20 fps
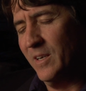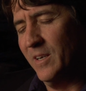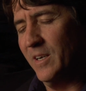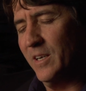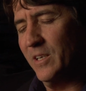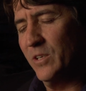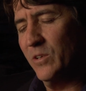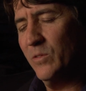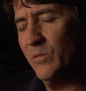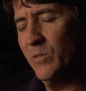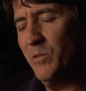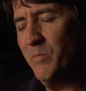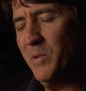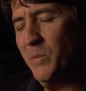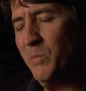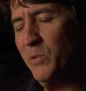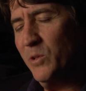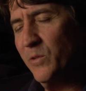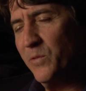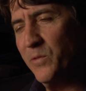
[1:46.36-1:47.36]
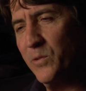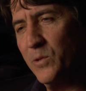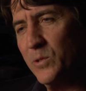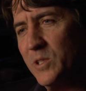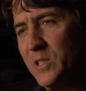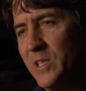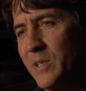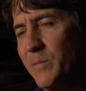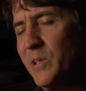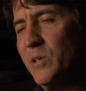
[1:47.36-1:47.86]
I don't remember the
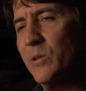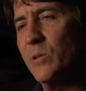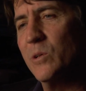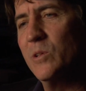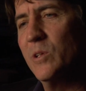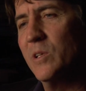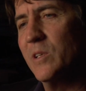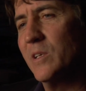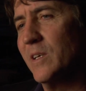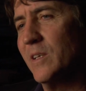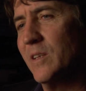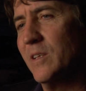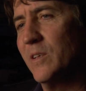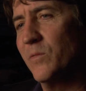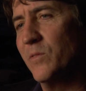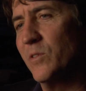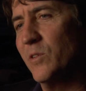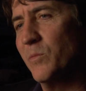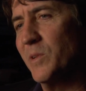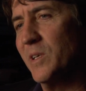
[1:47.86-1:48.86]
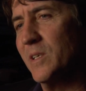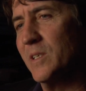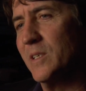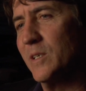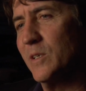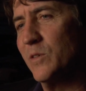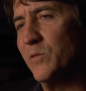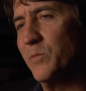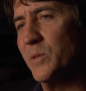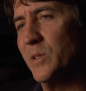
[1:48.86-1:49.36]
first time I heard the Ninth Symphony
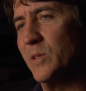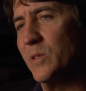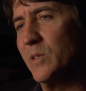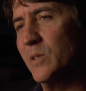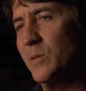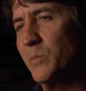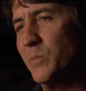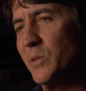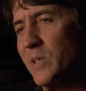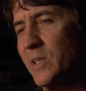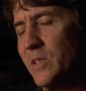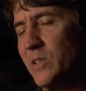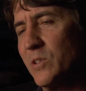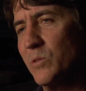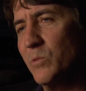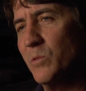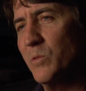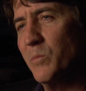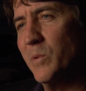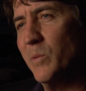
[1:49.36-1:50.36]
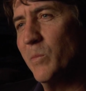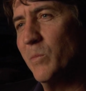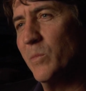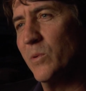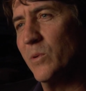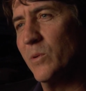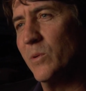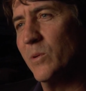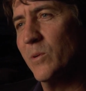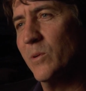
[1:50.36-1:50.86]
myself, but I do
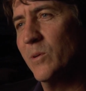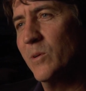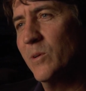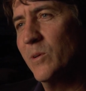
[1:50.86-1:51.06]
remember